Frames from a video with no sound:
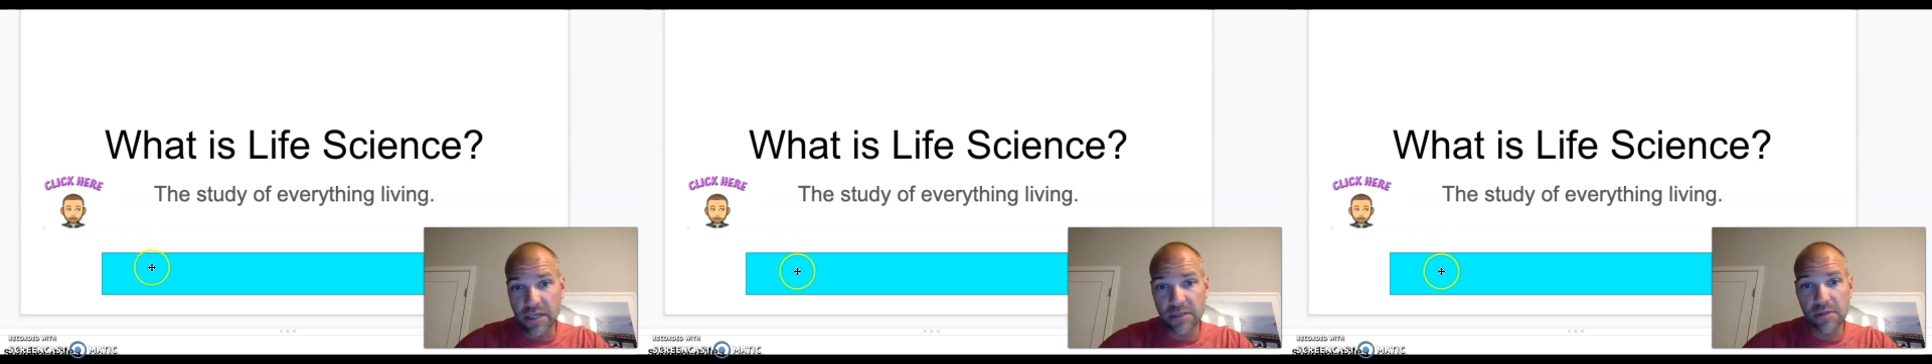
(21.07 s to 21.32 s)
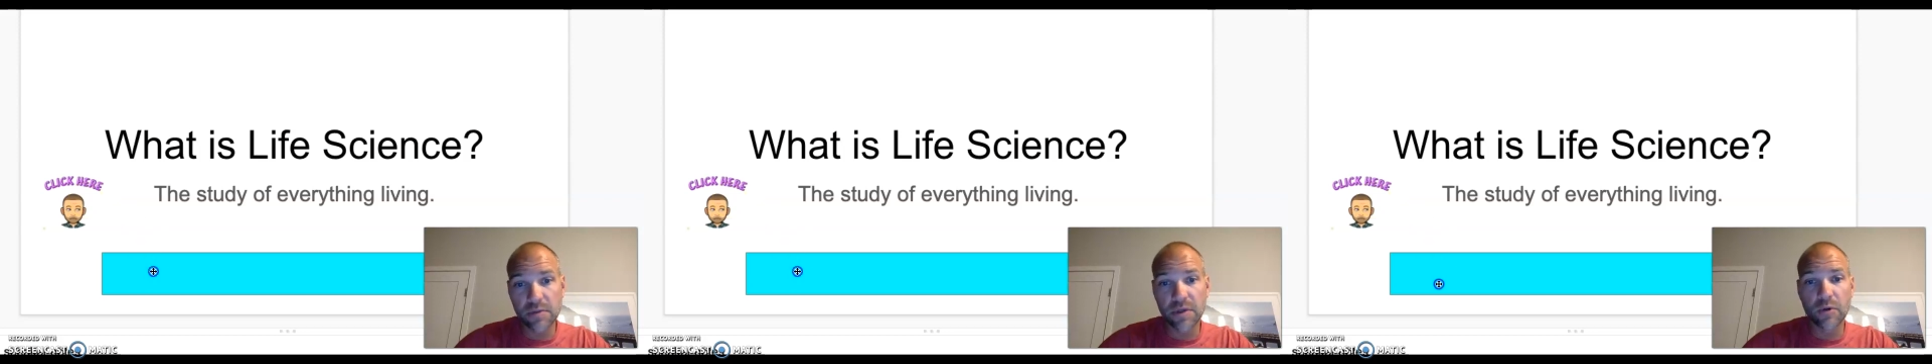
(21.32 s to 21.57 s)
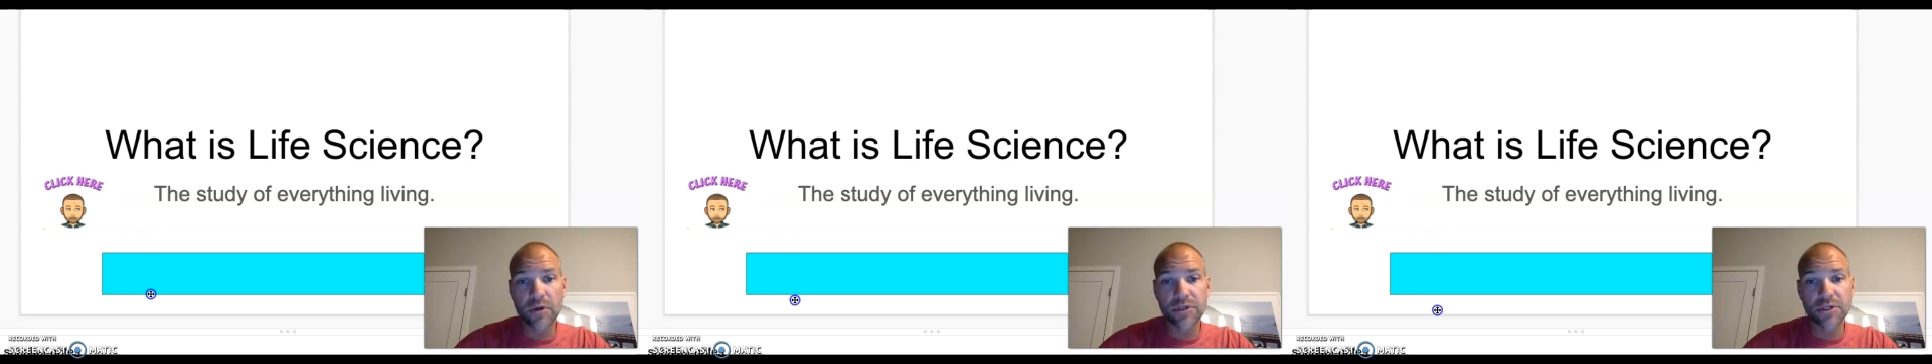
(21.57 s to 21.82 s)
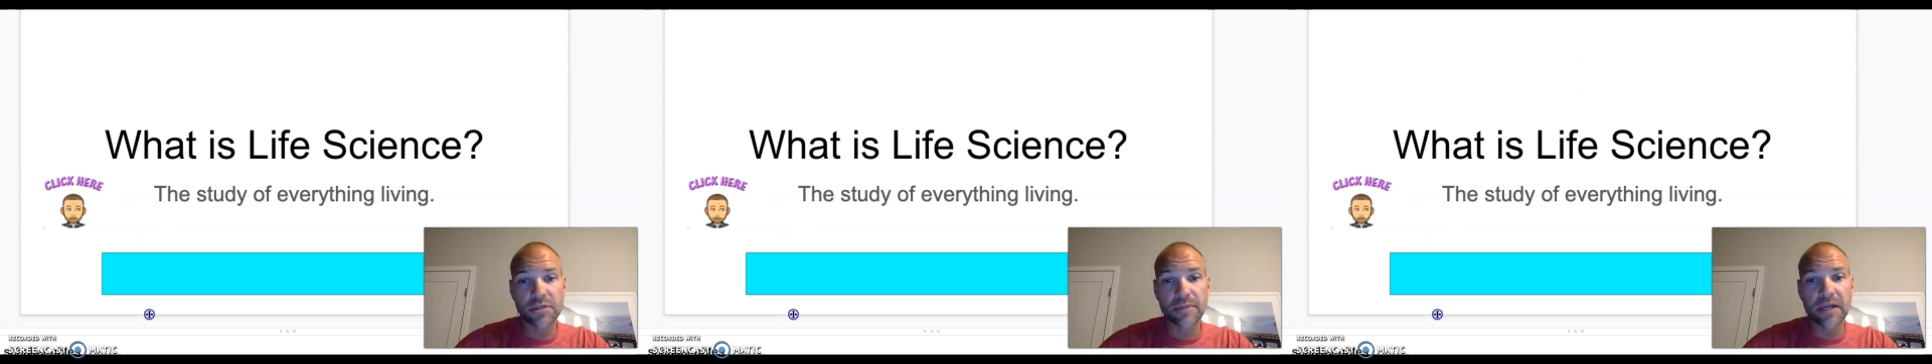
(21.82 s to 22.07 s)
answering
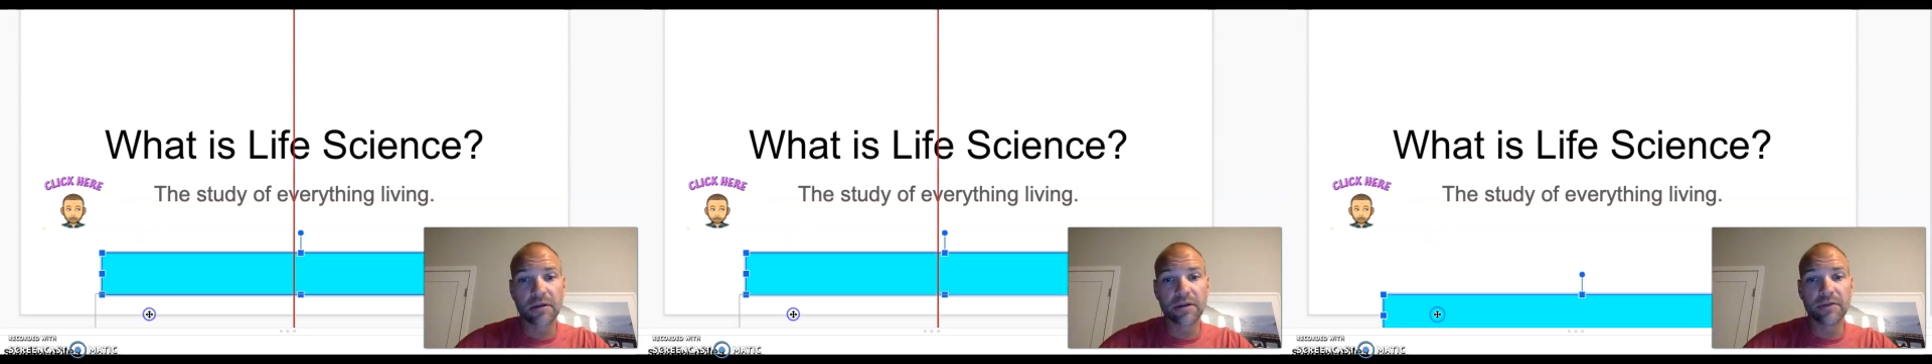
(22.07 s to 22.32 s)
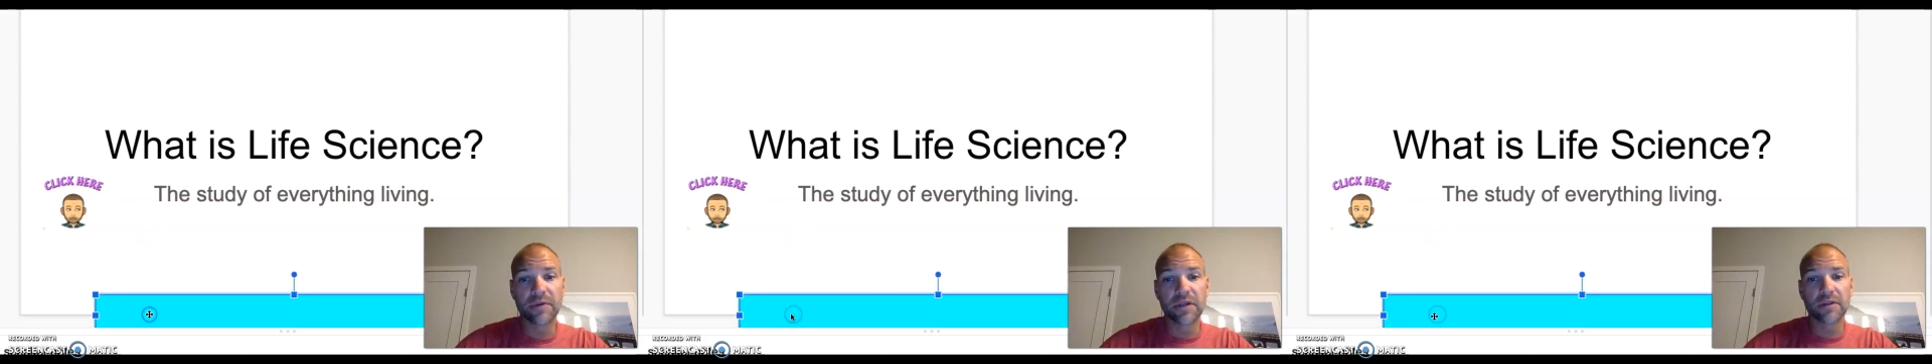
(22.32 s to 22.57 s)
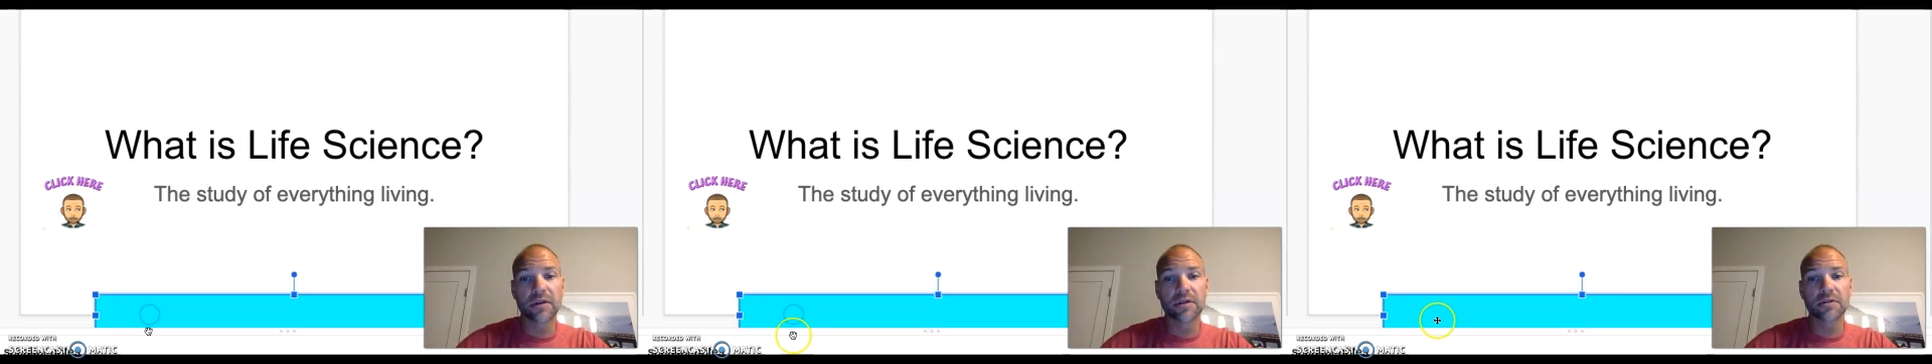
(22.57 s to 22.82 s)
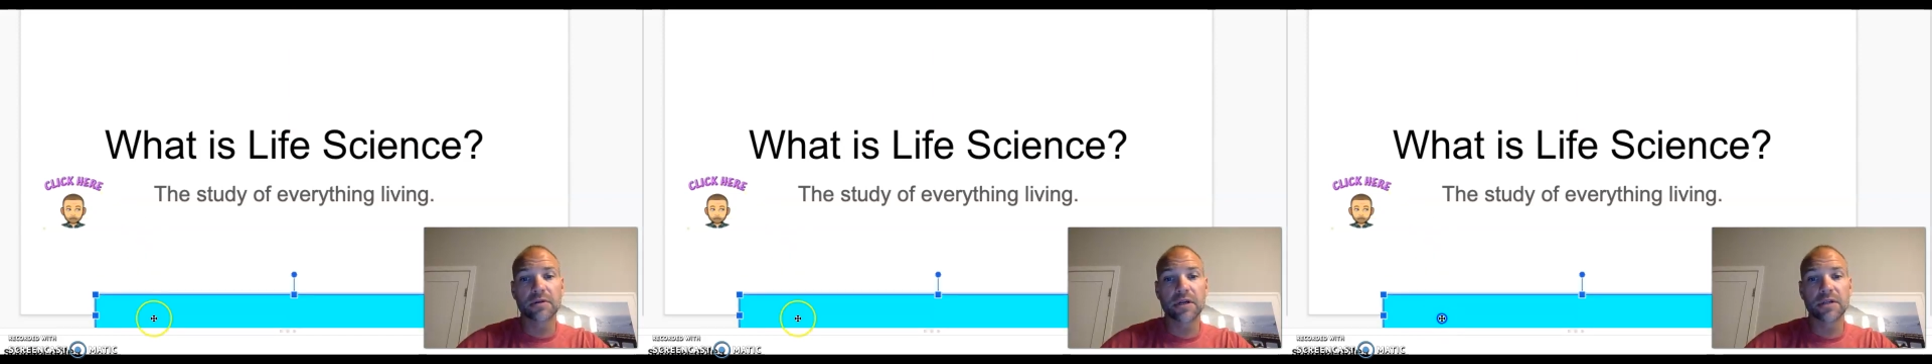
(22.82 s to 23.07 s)
questions about living
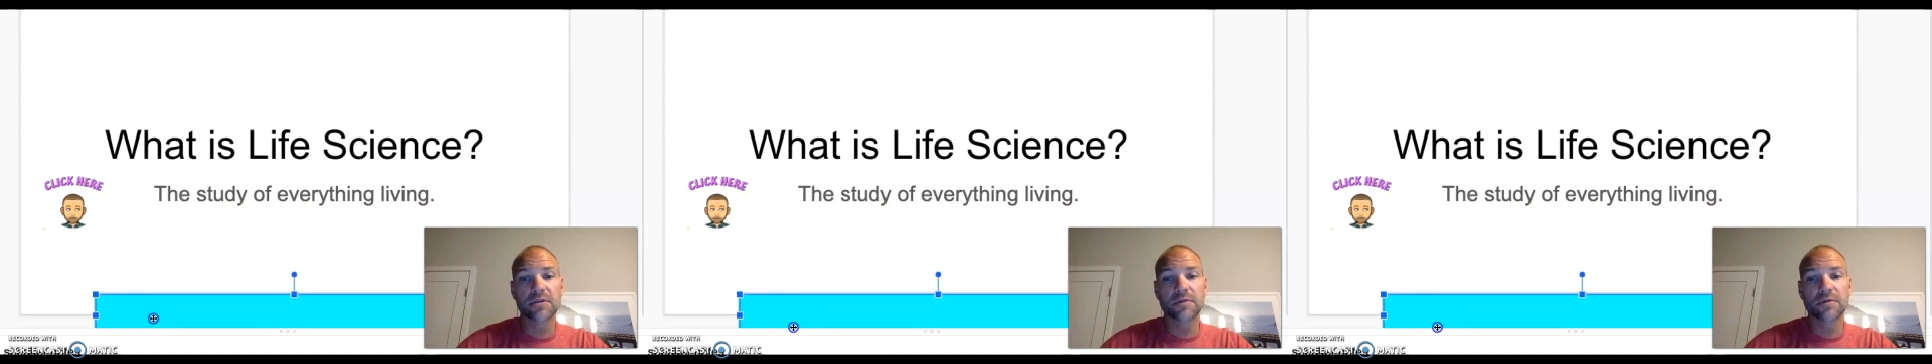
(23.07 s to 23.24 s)
things, right?